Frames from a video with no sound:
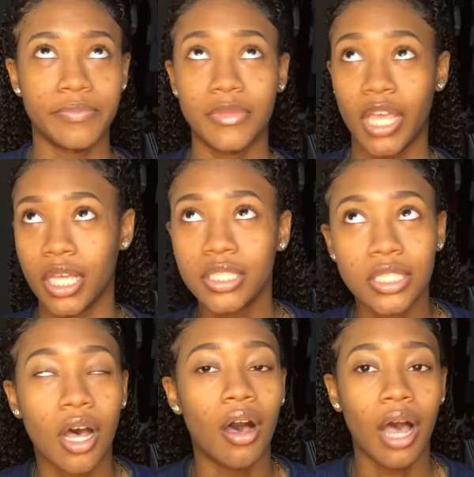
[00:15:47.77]

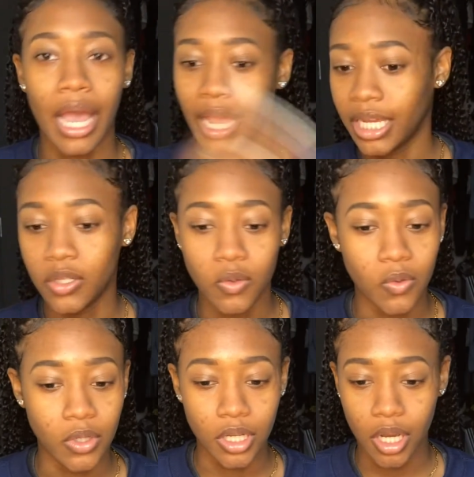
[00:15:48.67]
Dexter,
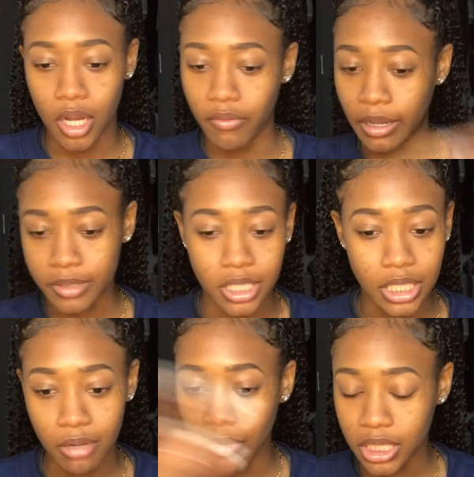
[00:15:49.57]
Idonia, Vibes
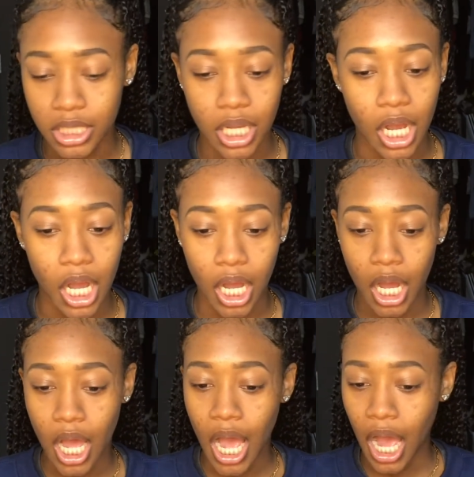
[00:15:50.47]
Cartel, Massacre,
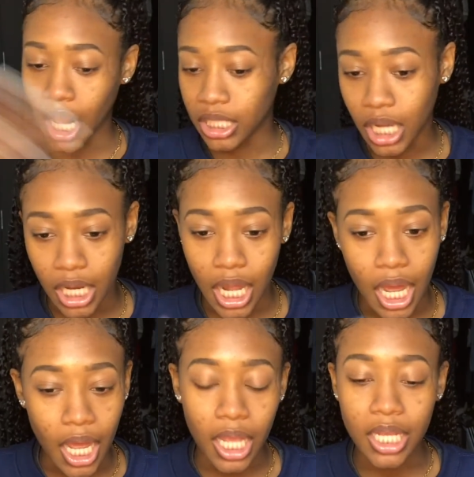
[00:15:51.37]

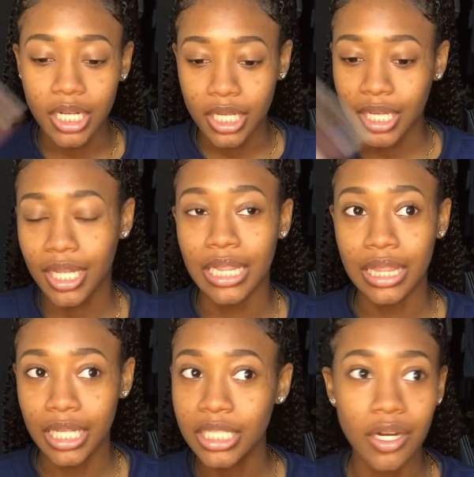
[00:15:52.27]
Alkaline,
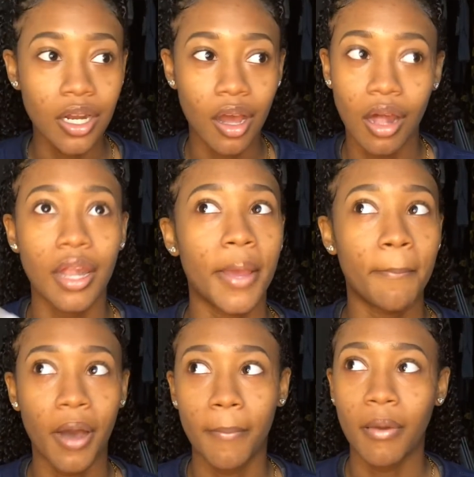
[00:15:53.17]
literally all of them,
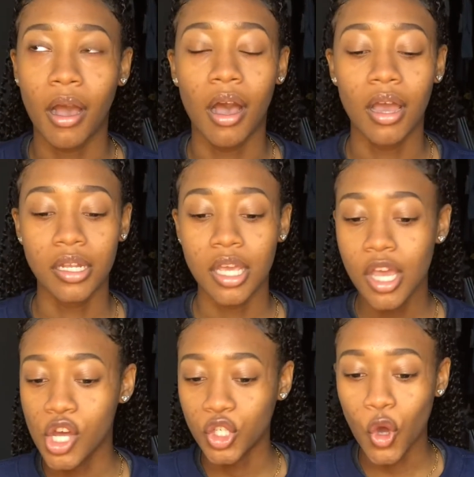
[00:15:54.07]
Popcorn,
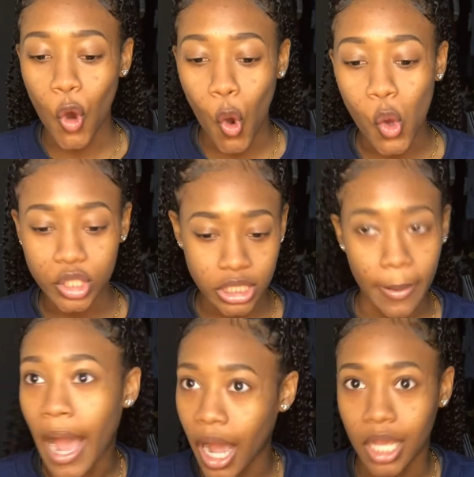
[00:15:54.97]
the whole
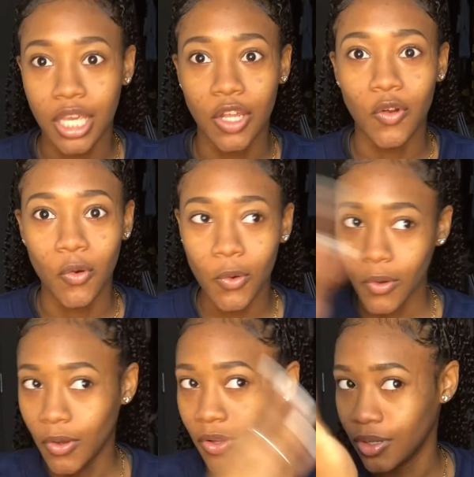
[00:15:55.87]
shebang, you know.
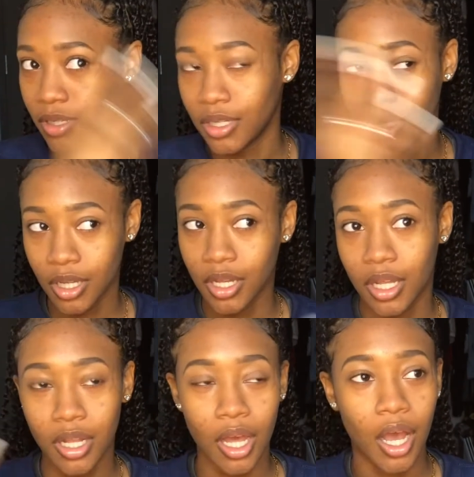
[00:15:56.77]

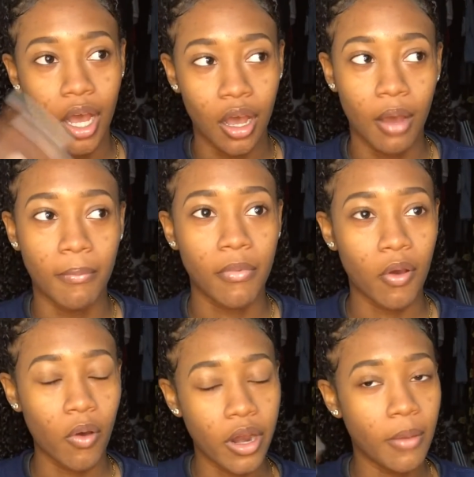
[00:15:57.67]

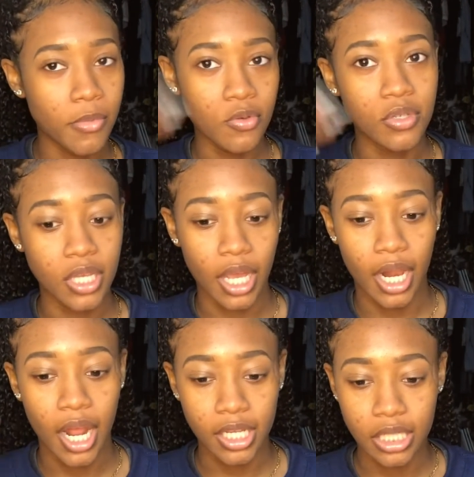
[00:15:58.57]
Quada Music, I
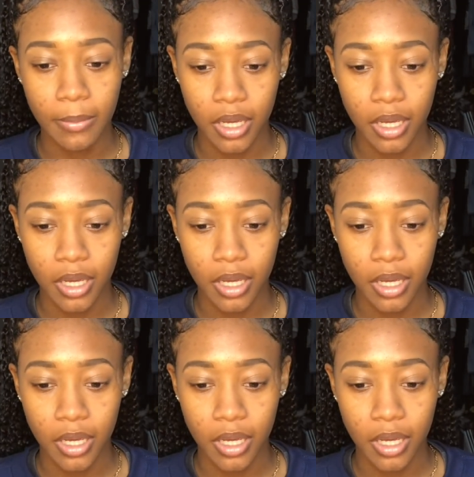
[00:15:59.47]
like some of